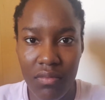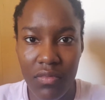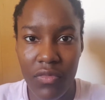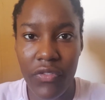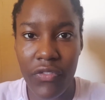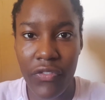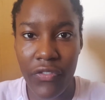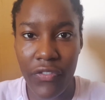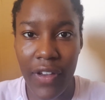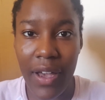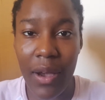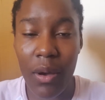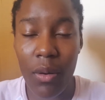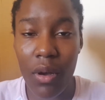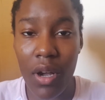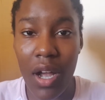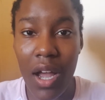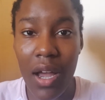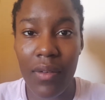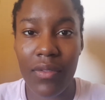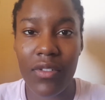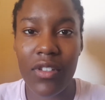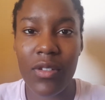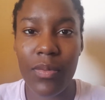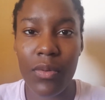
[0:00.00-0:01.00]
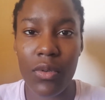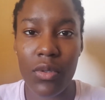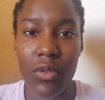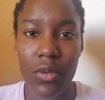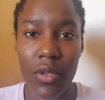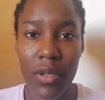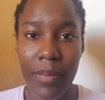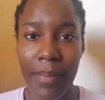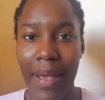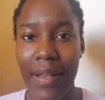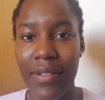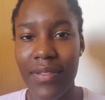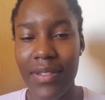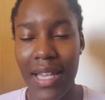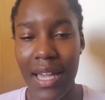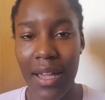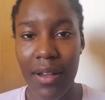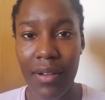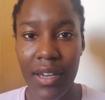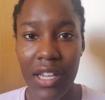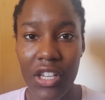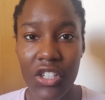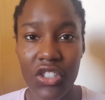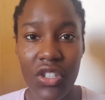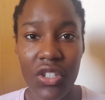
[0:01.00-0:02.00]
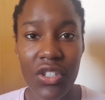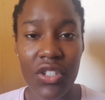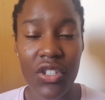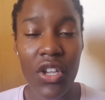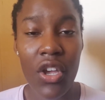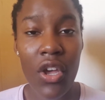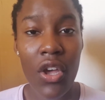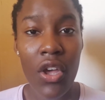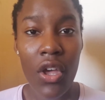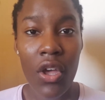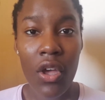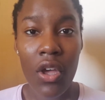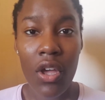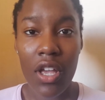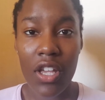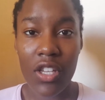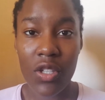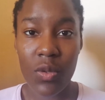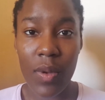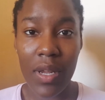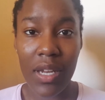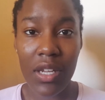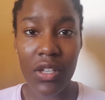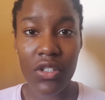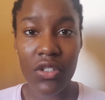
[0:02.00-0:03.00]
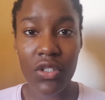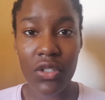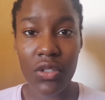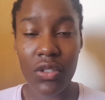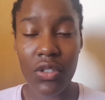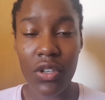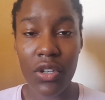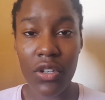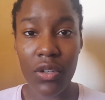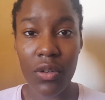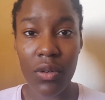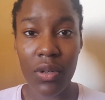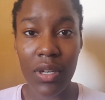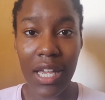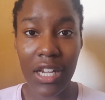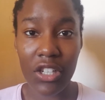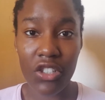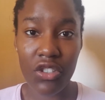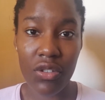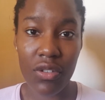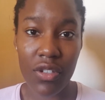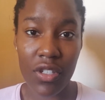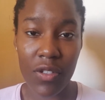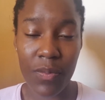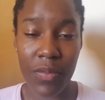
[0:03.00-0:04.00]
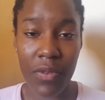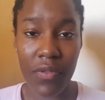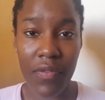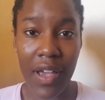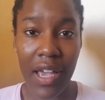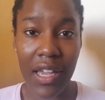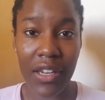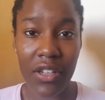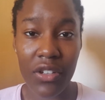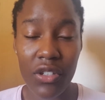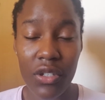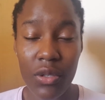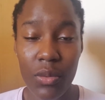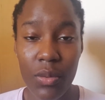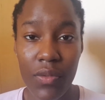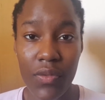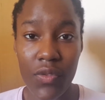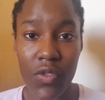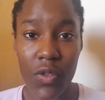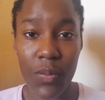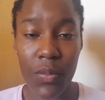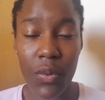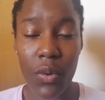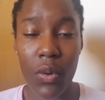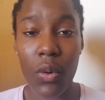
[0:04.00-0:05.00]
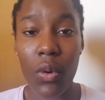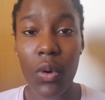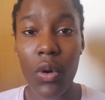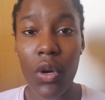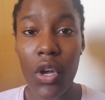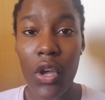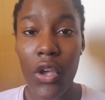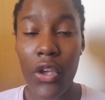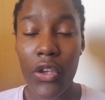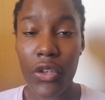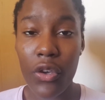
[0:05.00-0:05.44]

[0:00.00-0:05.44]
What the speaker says: felt comfortable doing maths calculations, as well as, you know, your lecturers providing you with support.